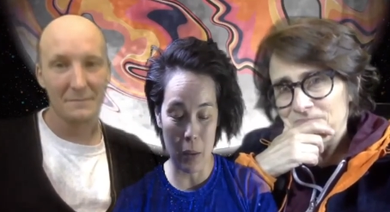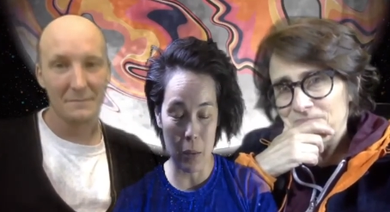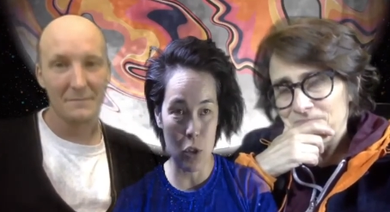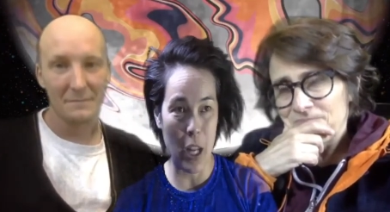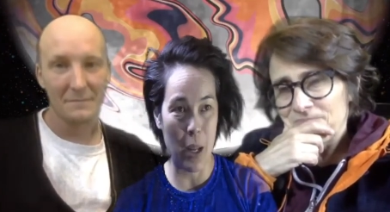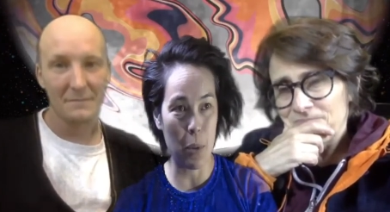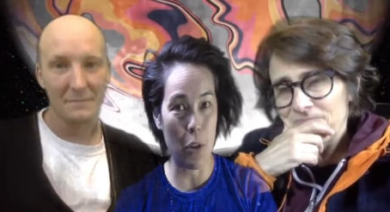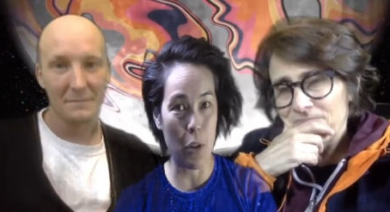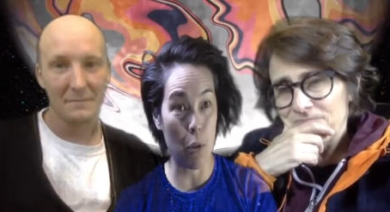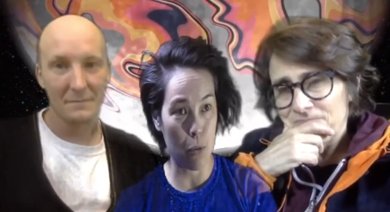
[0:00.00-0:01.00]
Speaker 1: Chamber
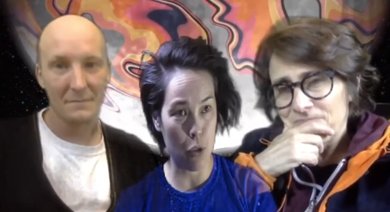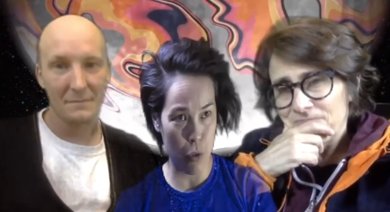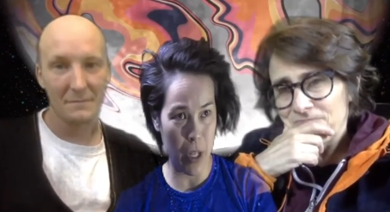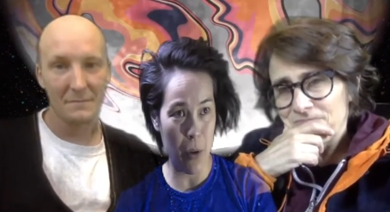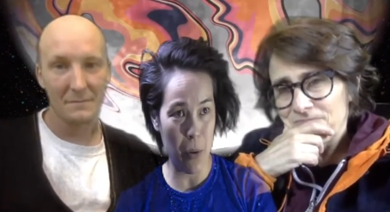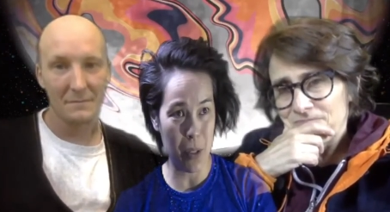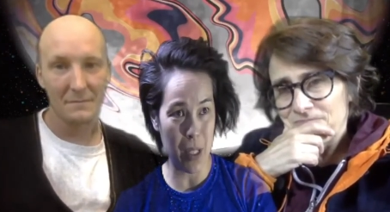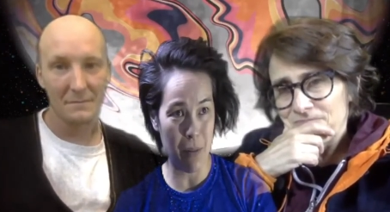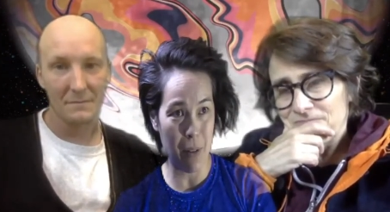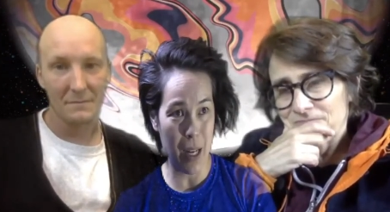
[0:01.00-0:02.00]
Trio, is that
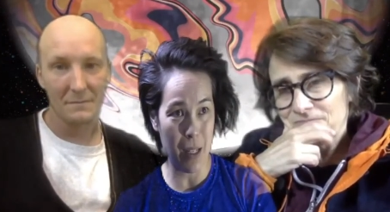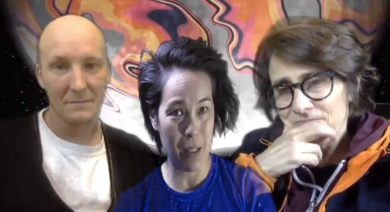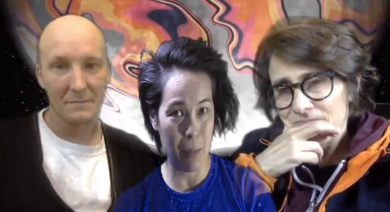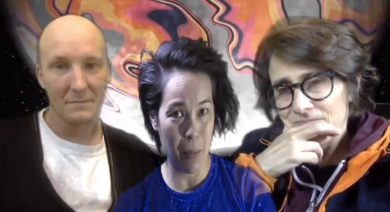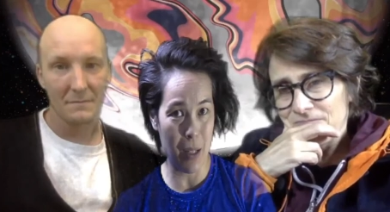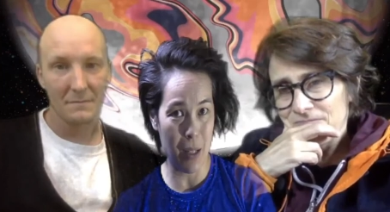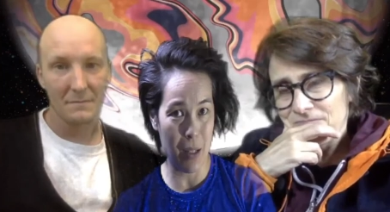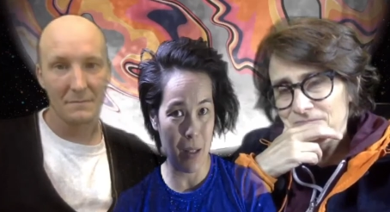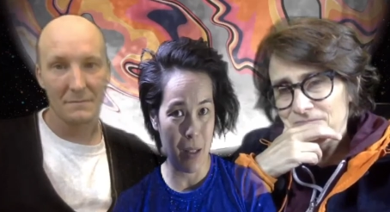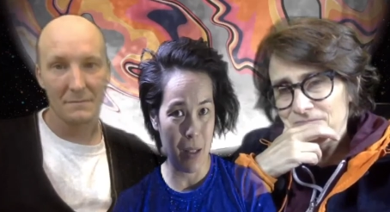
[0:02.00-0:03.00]
right, Mike?
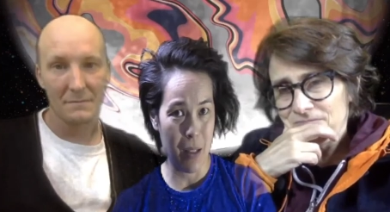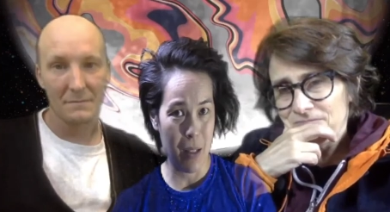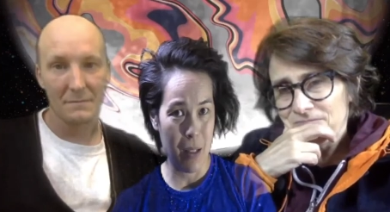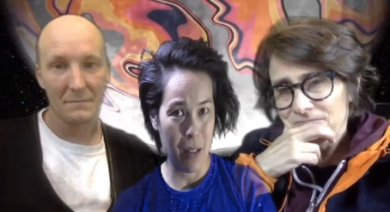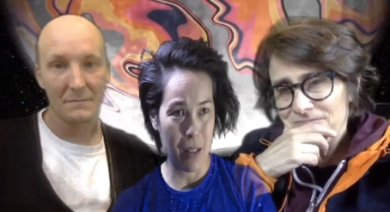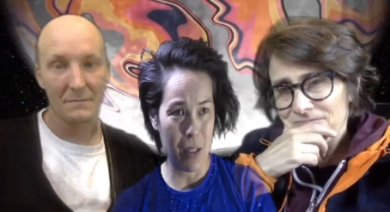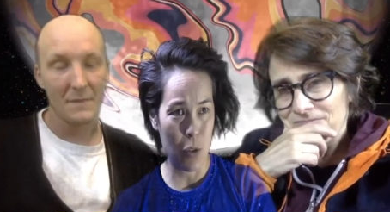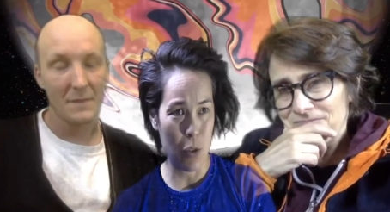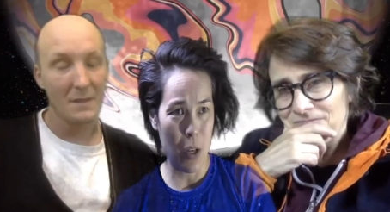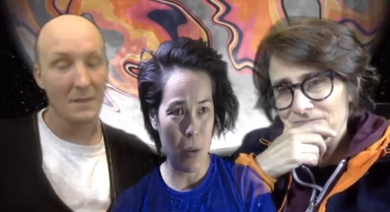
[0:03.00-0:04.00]
It's a
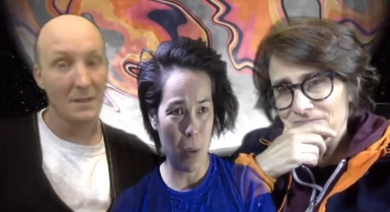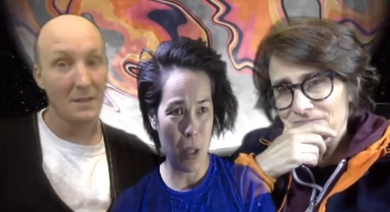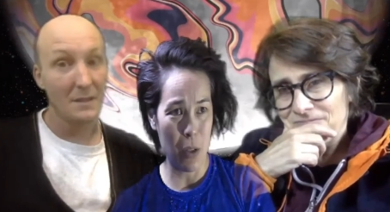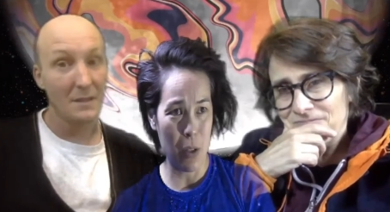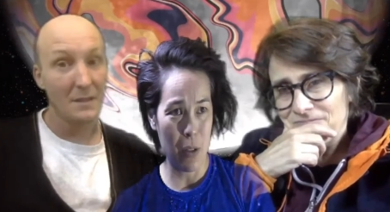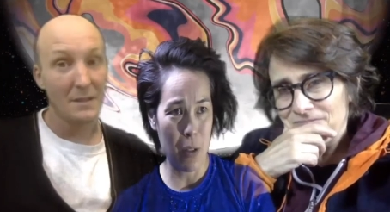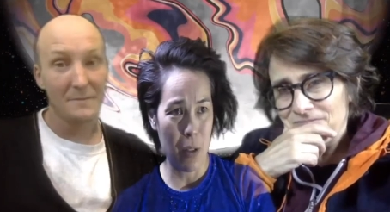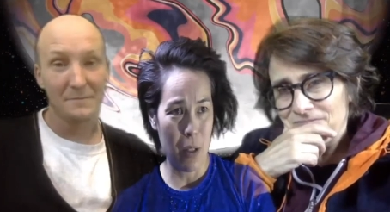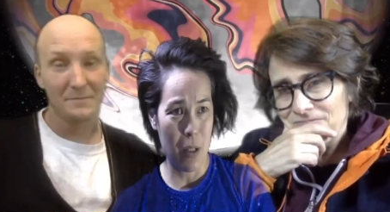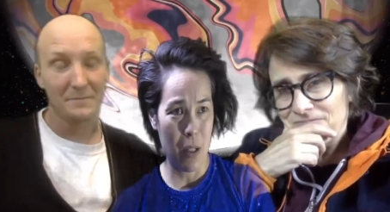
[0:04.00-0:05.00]
trio with her?
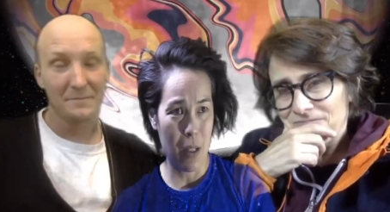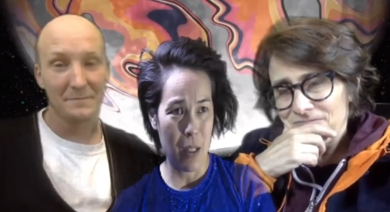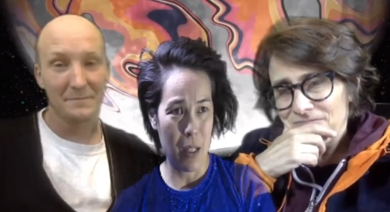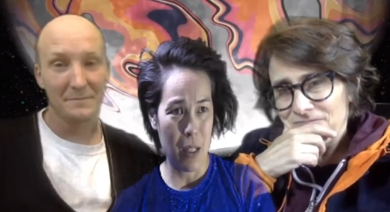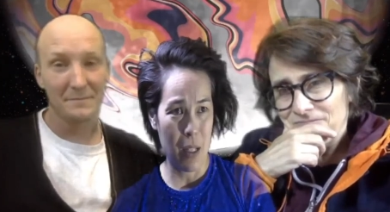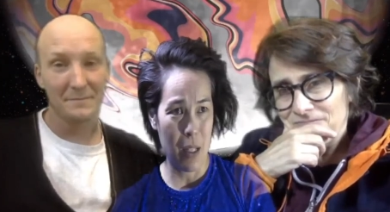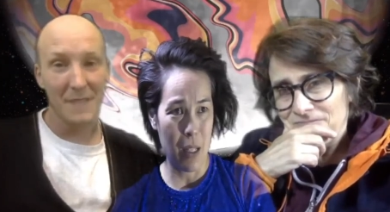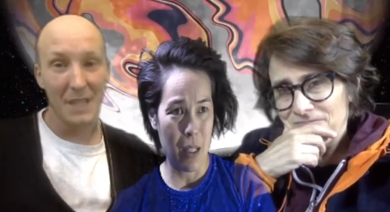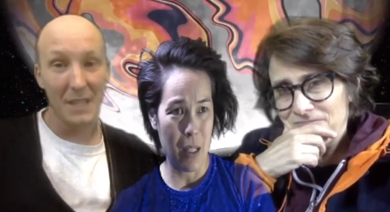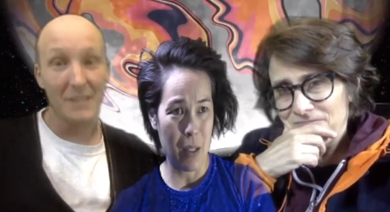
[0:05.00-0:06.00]

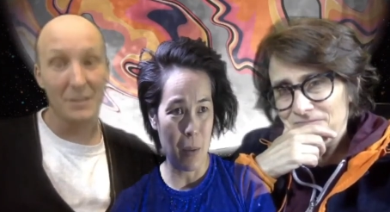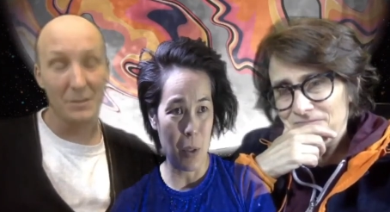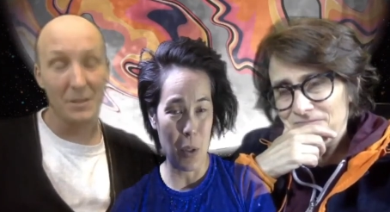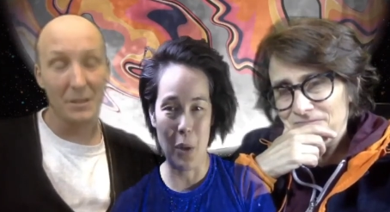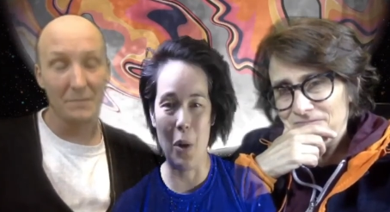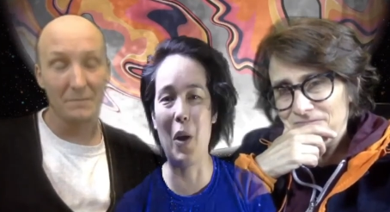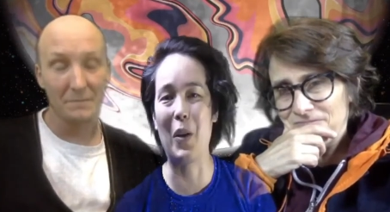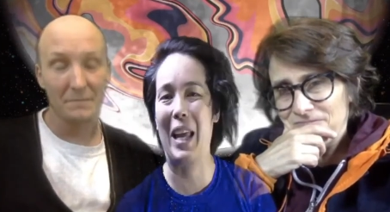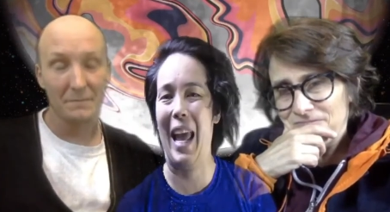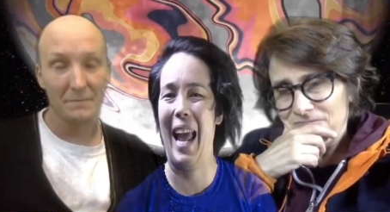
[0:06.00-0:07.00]
Speaker 2: It is a trio. Yeah.
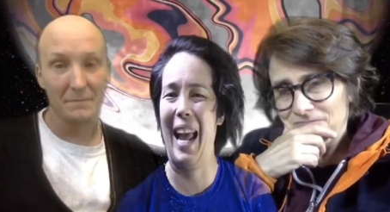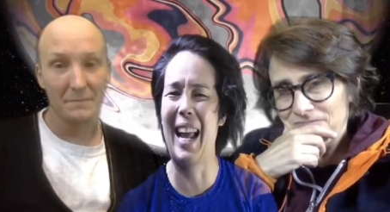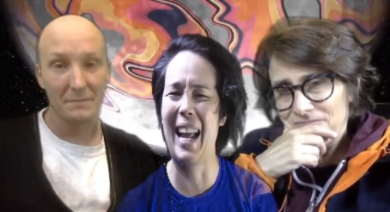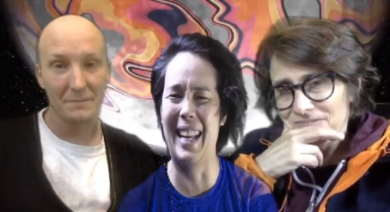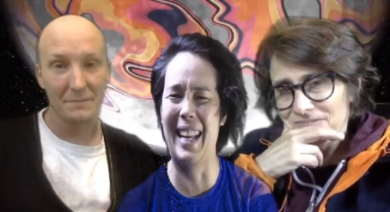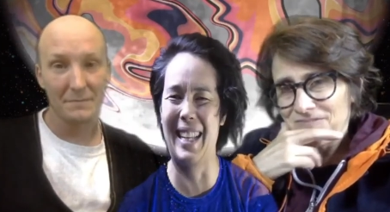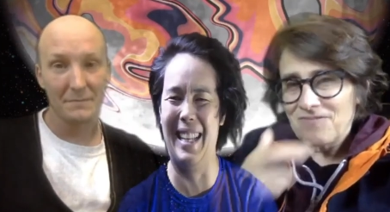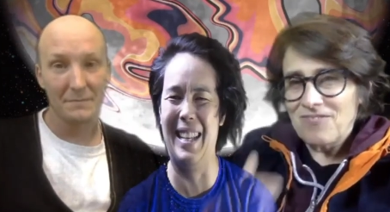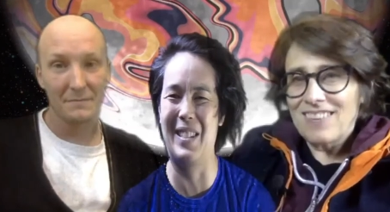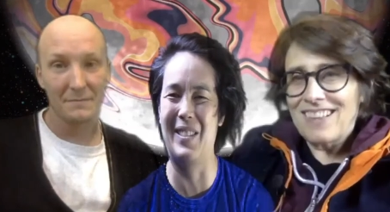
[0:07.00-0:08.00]
Speaker 1: It's a
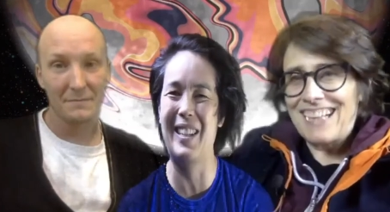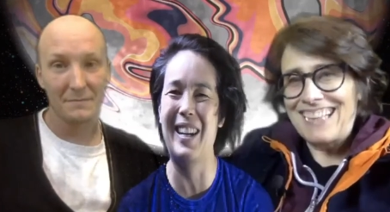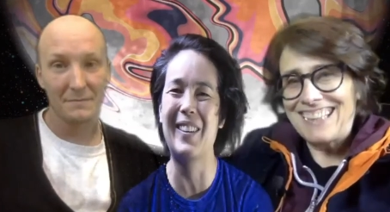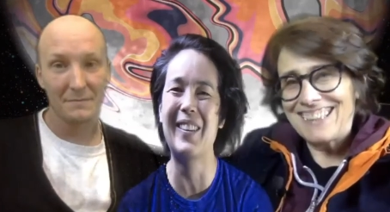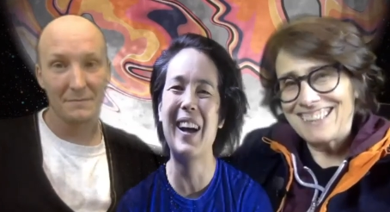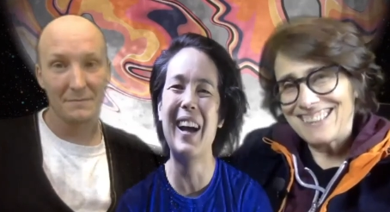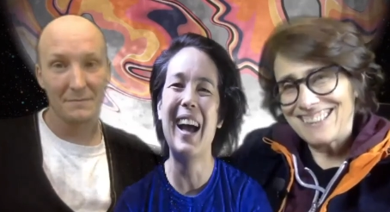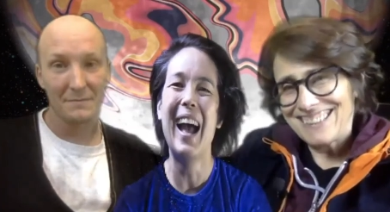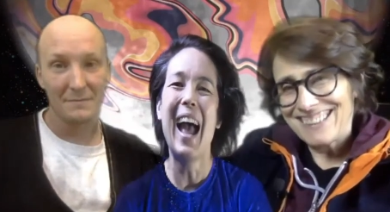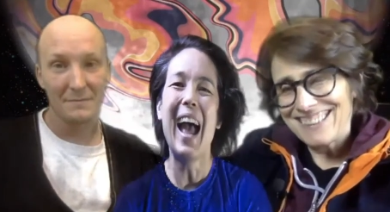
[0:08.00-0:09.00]
trio.
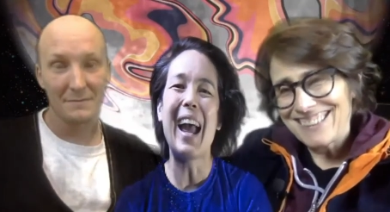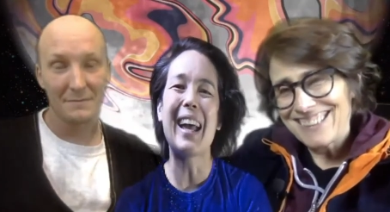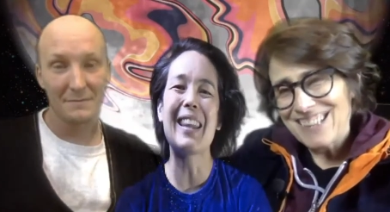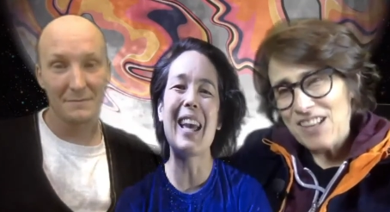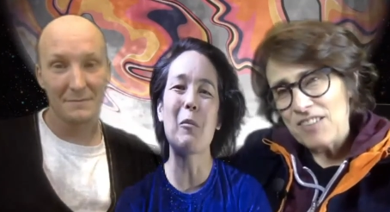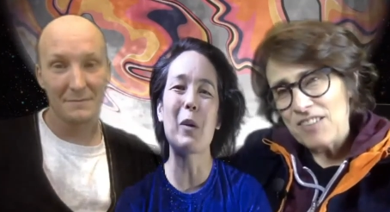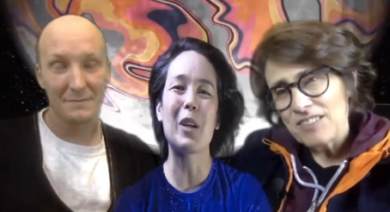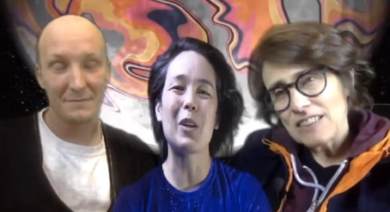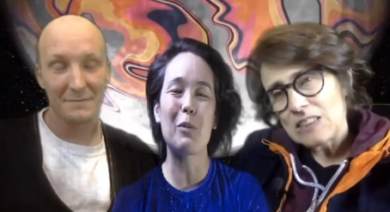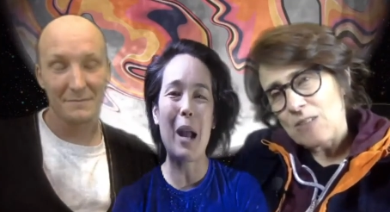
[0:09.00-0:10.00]
And then we're going to
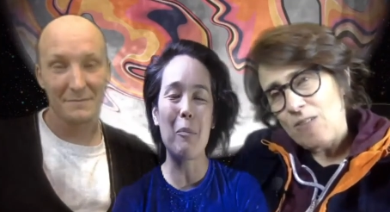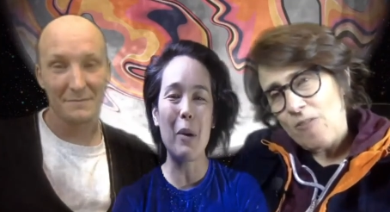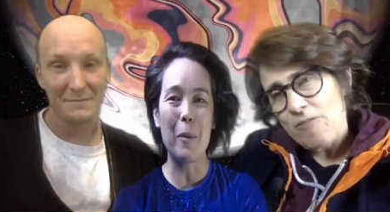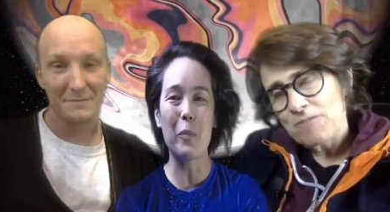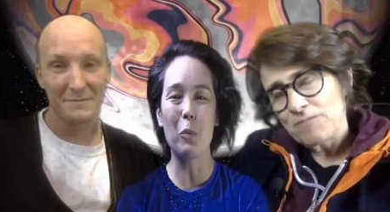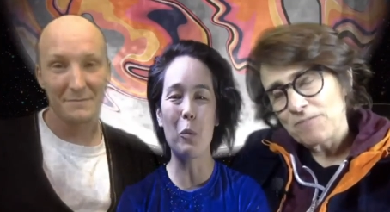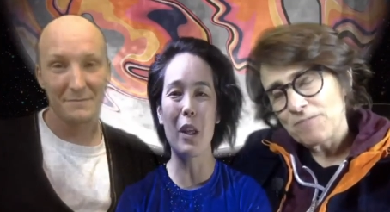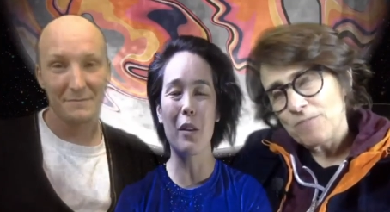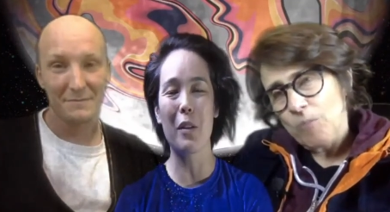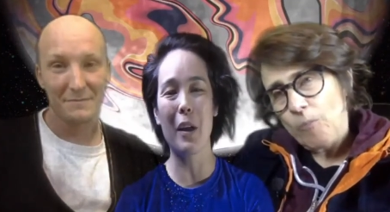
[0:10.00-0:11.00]
wrap up
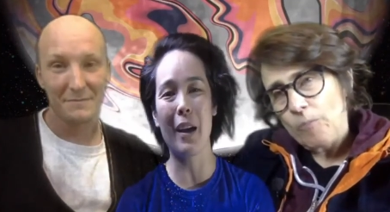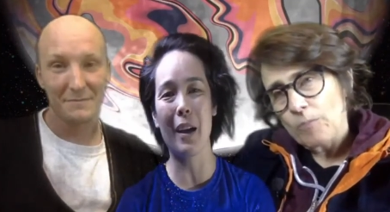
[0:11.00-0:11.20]
with uh,